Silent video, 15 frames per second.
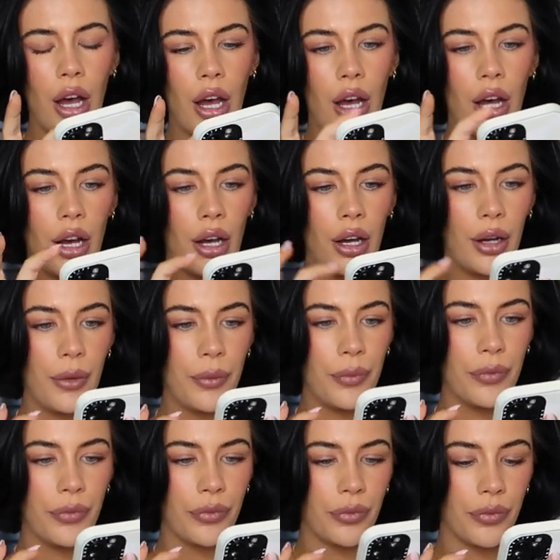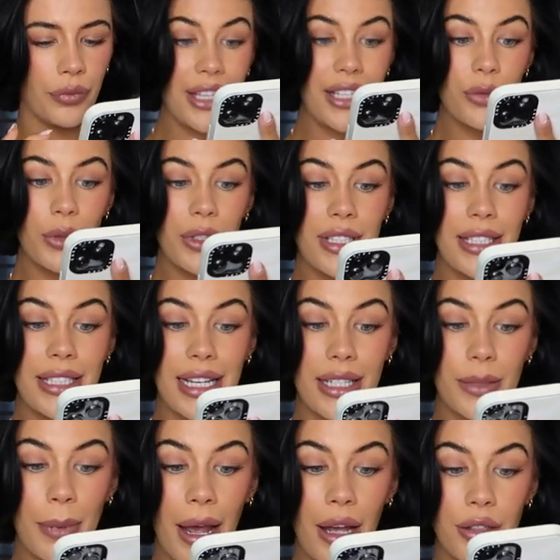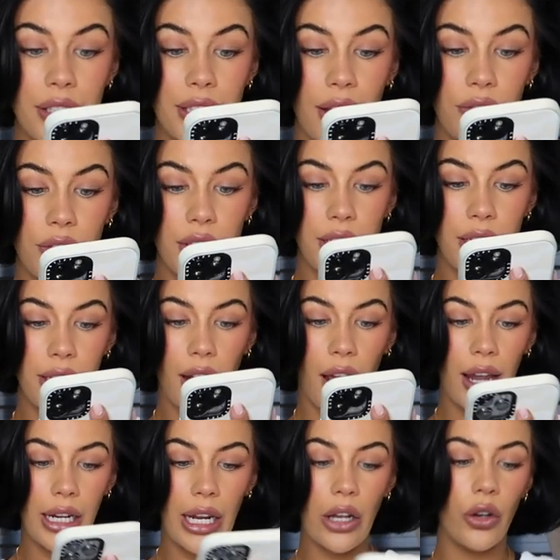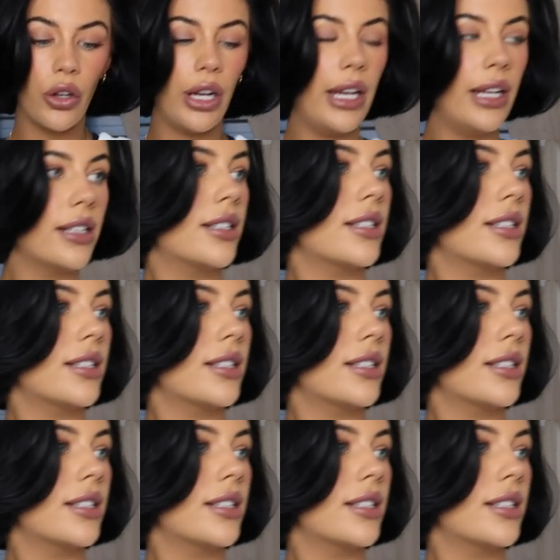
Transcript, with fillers: um this was six pound 79 i got it in a